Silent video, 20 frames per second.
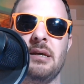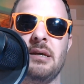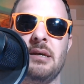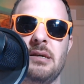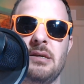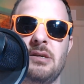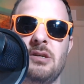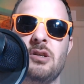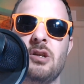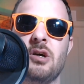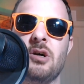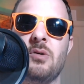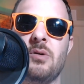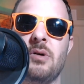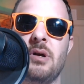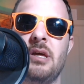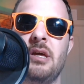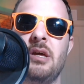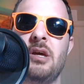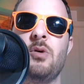when
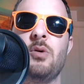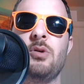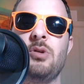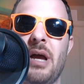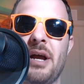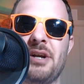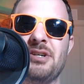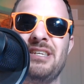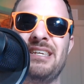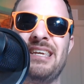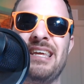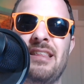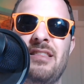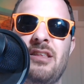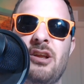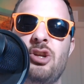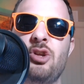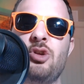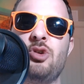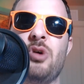you actually get in
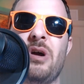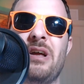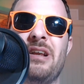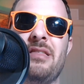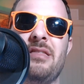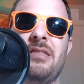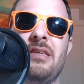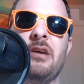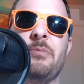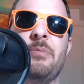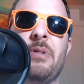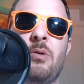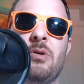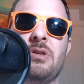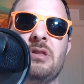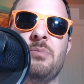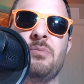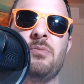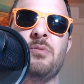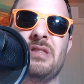there and you try and think about
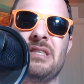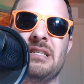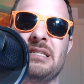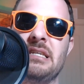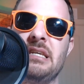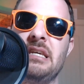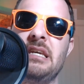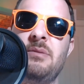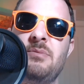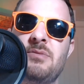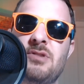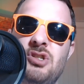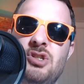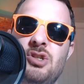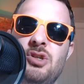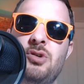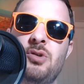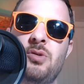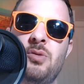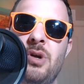what the teams
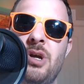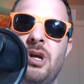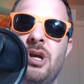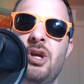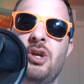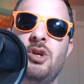do,